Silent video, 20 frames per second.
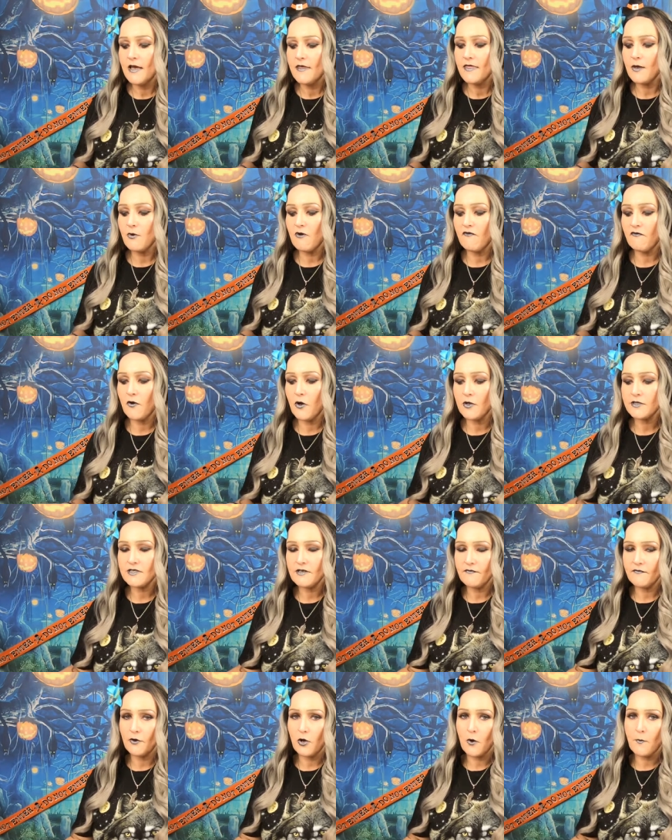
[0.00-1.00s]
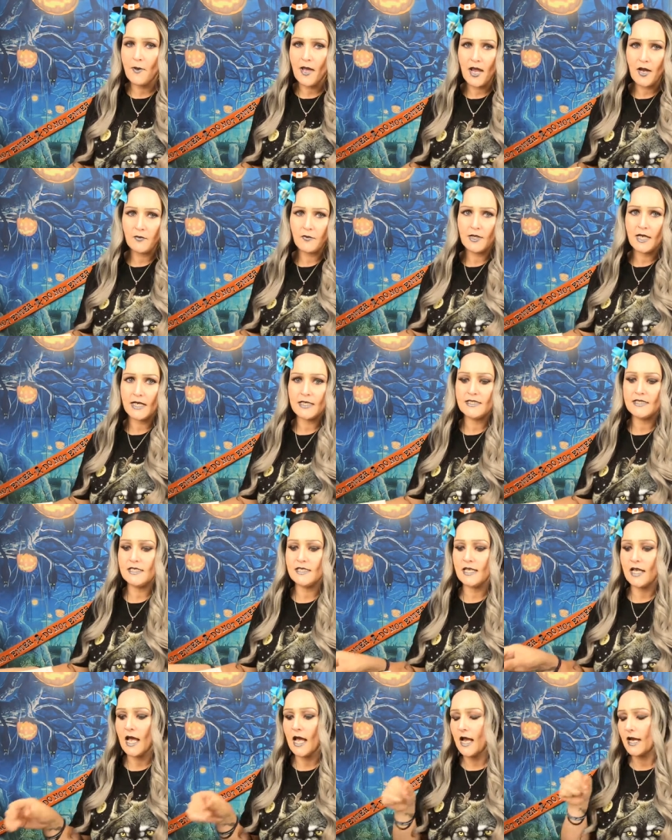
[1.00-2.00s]
They were forty-four pounds
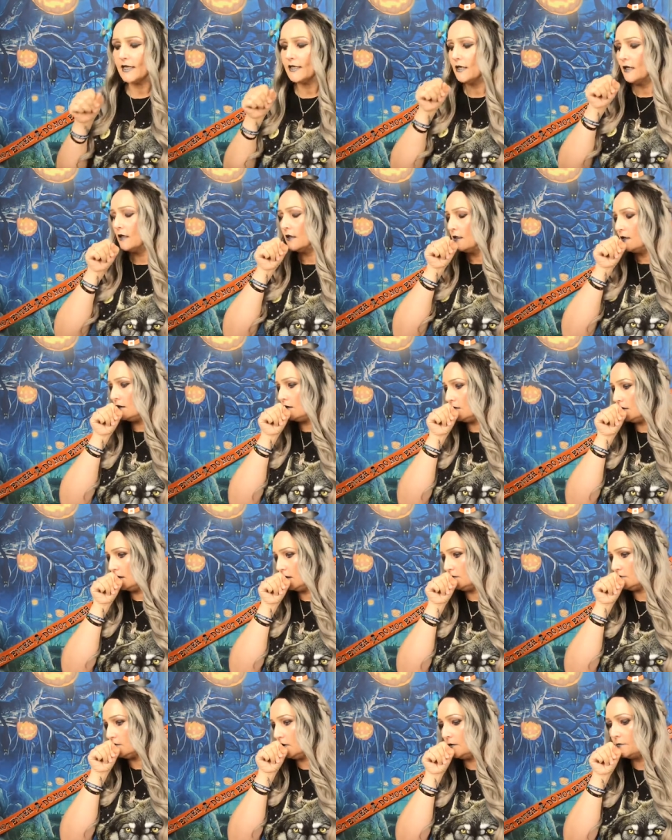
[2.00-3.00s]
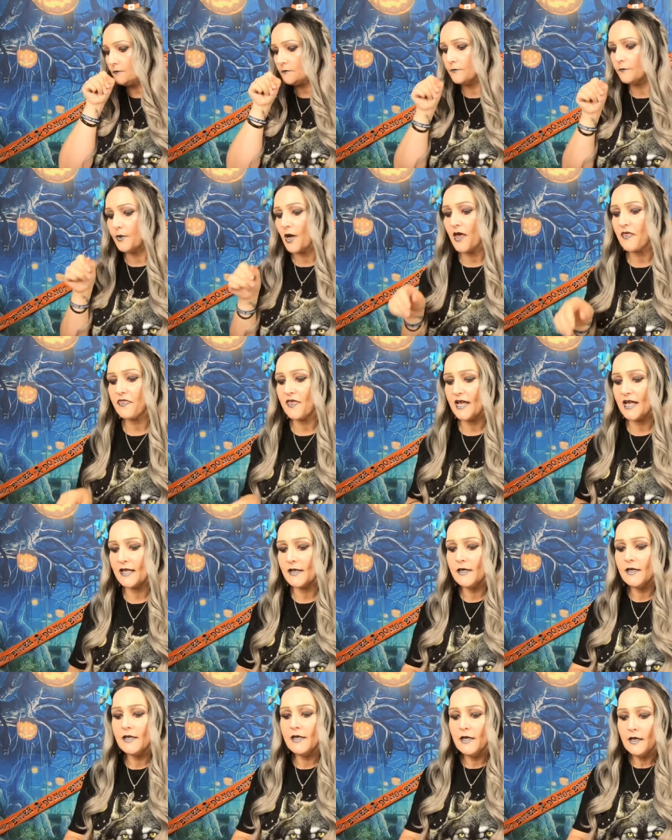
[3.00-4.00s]
ninety-nine. But I think
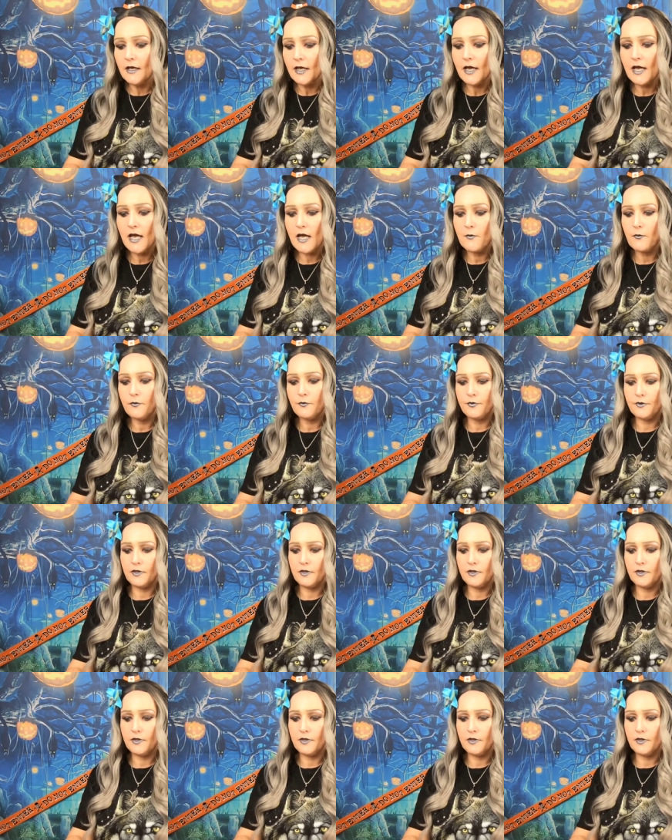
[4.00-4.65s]
um,